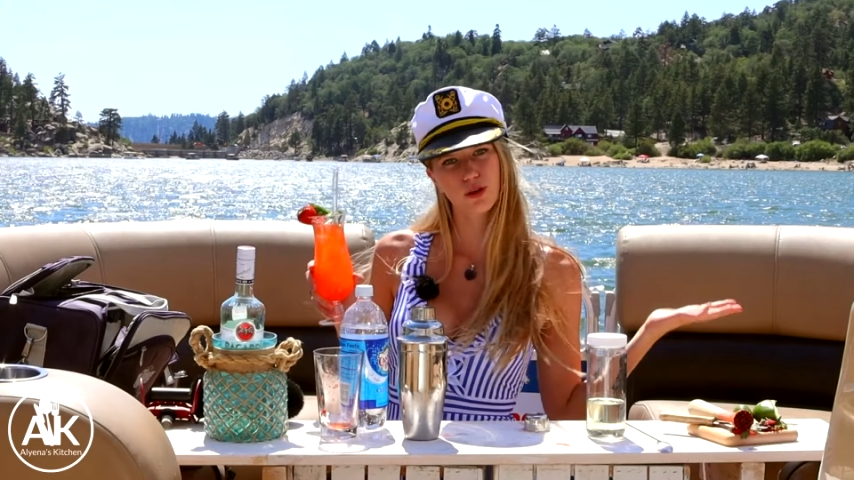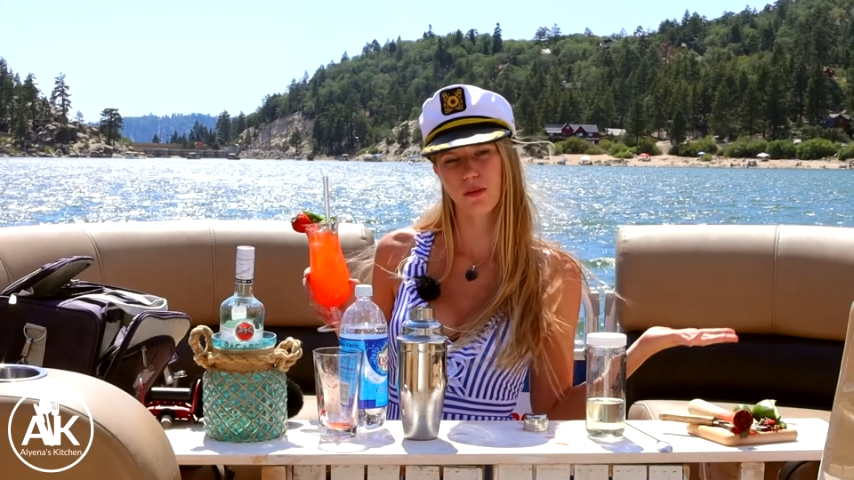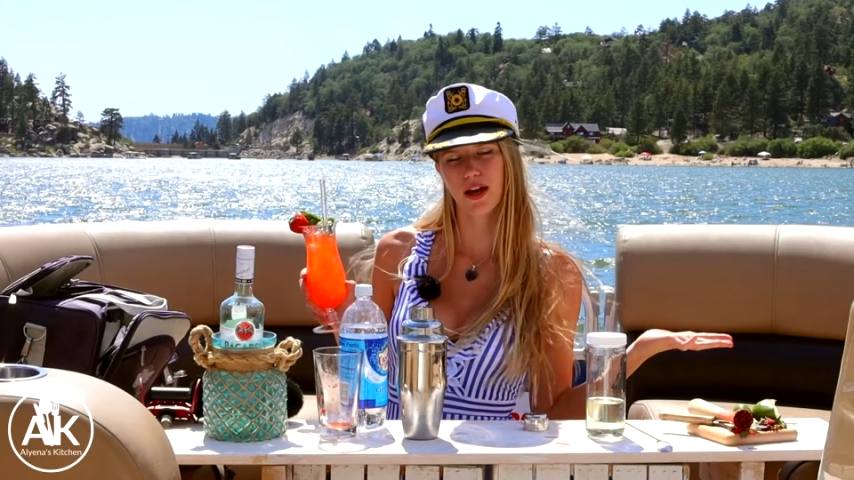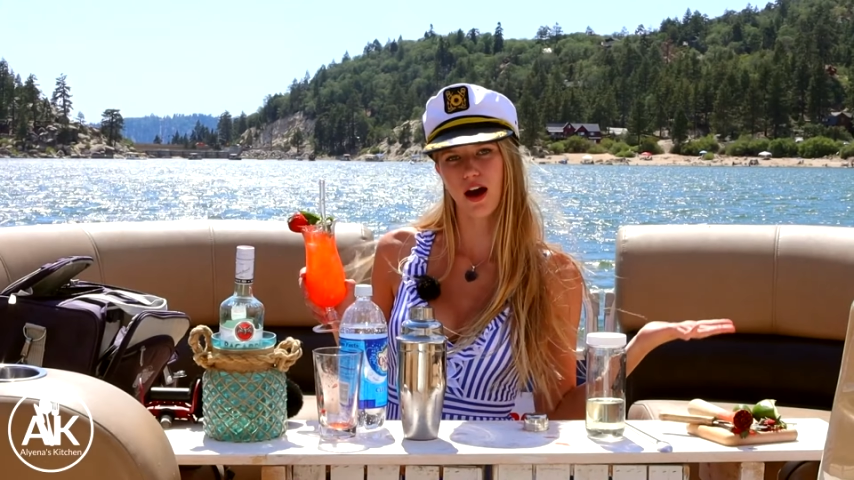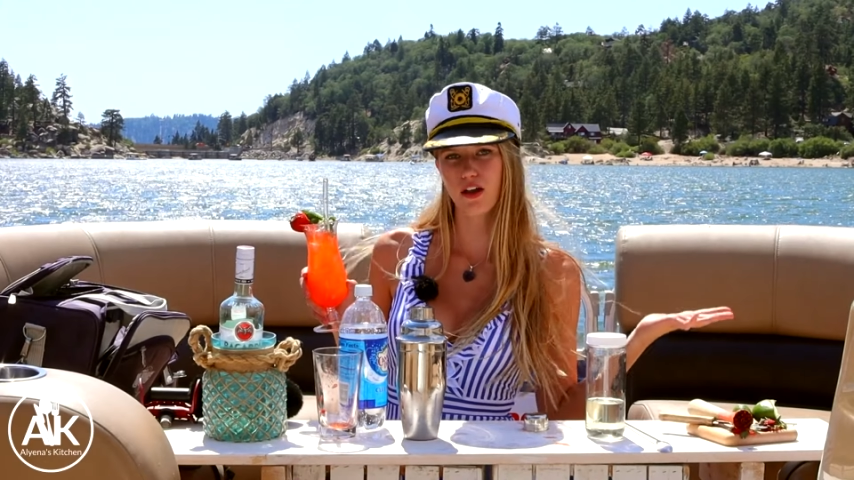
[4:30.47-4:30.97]
of
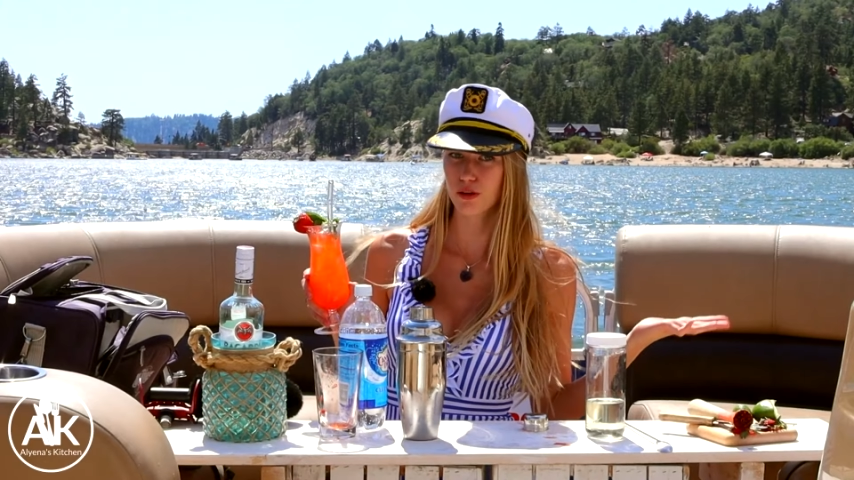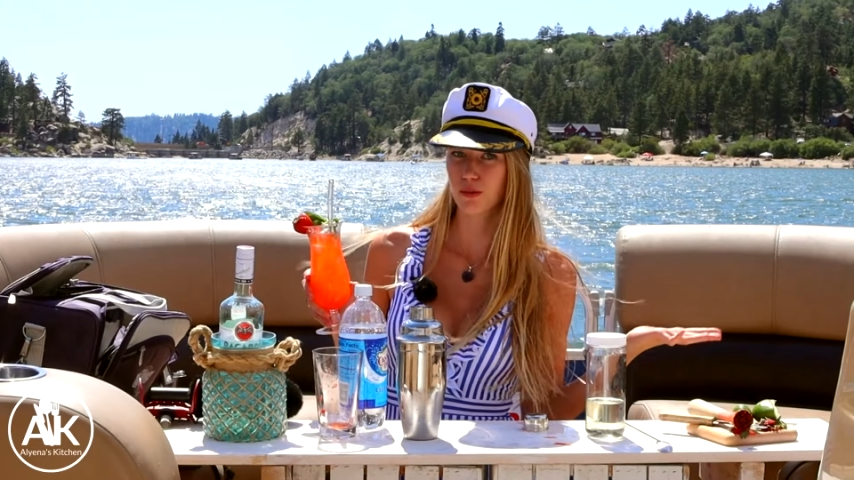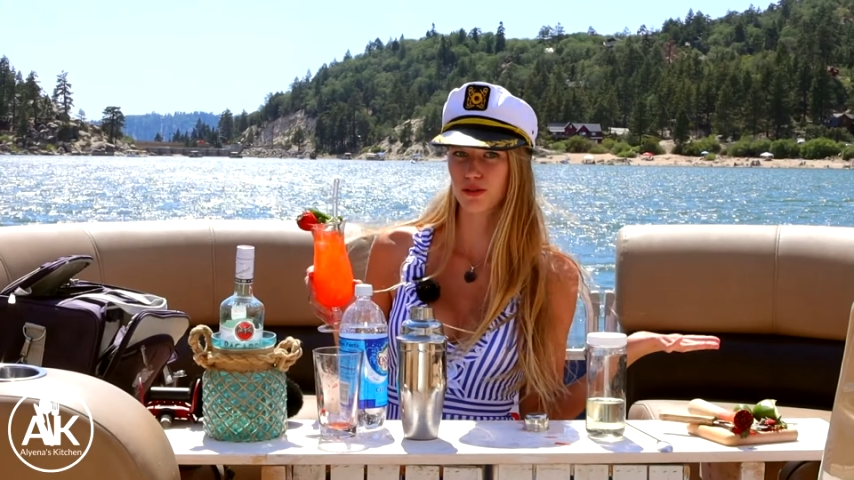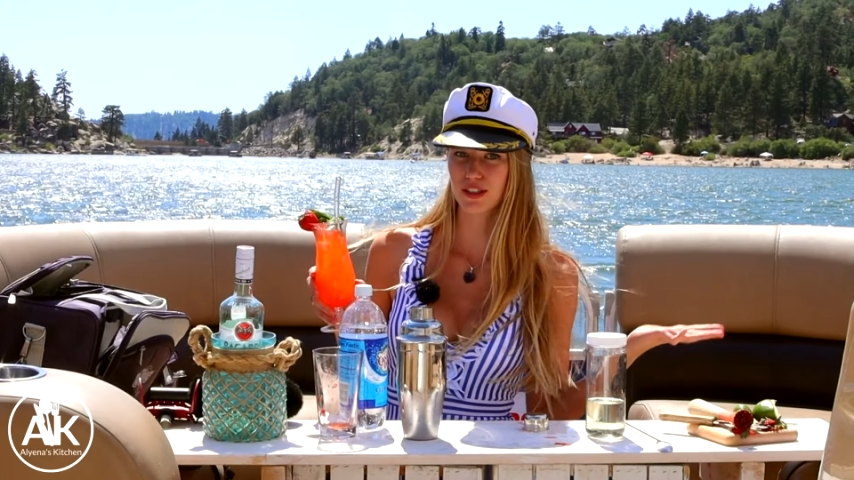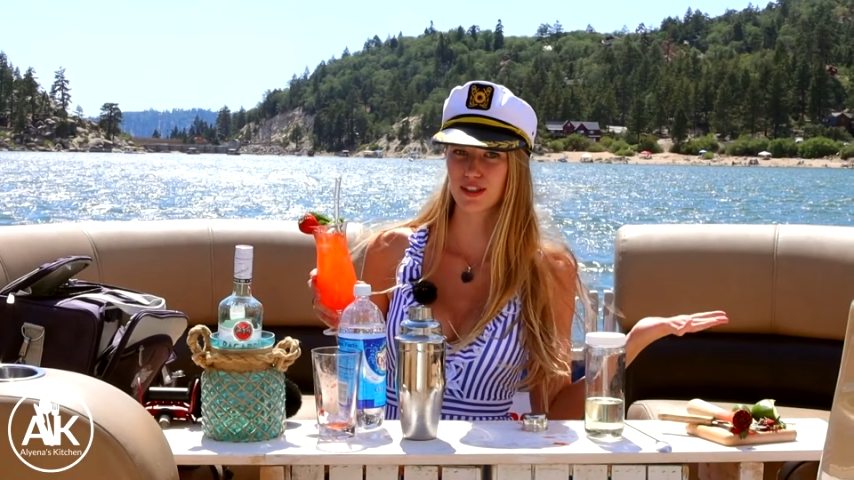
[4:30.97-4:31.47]
my other
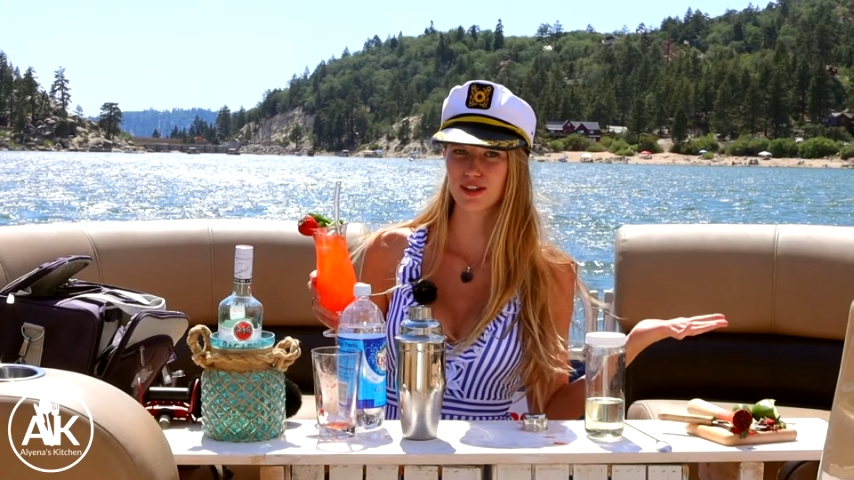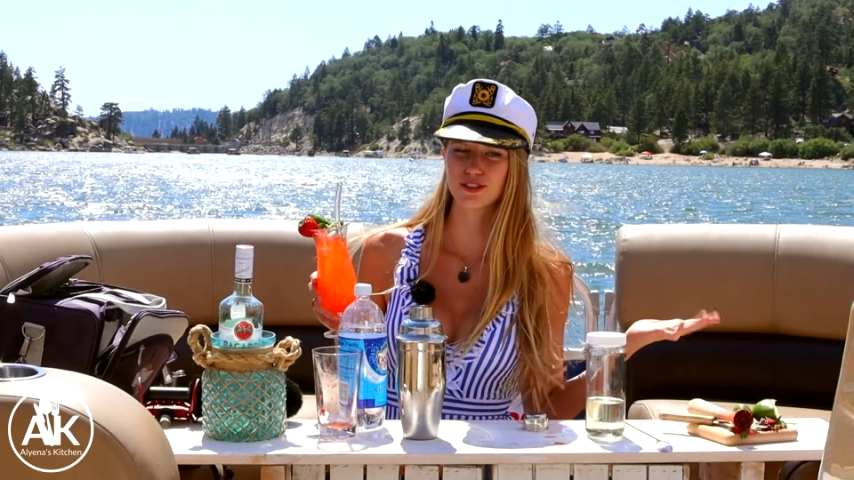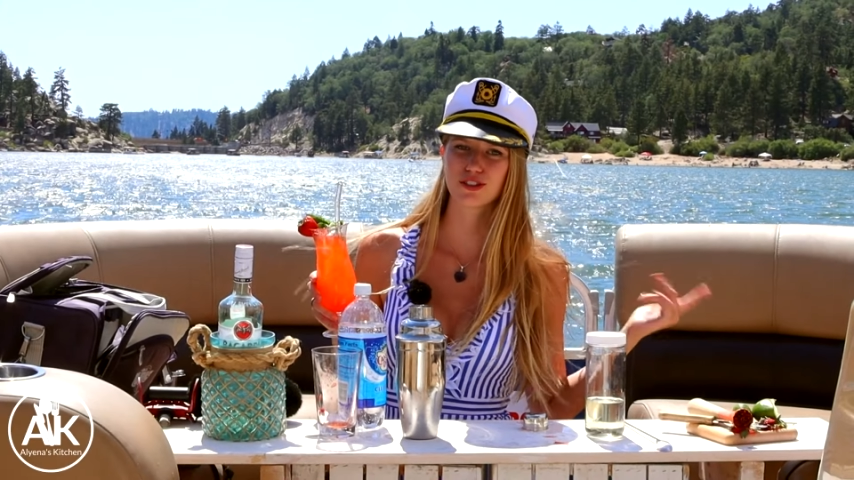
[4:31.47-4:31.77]
mojitos,